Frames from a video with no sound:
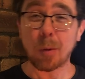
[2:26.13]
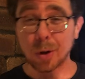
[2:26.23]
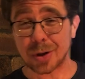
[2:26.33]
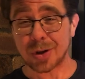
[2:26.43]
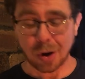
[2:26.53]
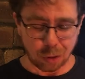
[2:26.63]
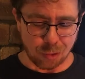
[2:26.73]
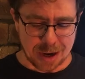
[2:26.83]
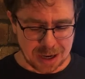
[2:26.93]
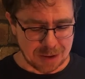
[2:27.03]
wasn't
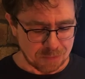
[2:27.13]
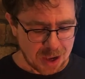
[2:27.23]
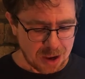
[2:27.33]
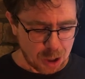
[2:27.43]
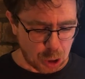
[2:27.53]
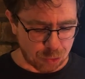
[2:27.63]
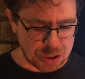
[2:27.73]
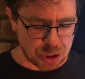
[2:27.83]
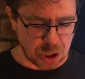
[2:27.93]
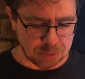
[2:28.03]
already a
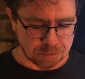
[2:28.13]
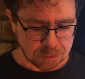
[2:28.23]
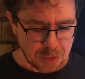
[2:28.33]
Christian.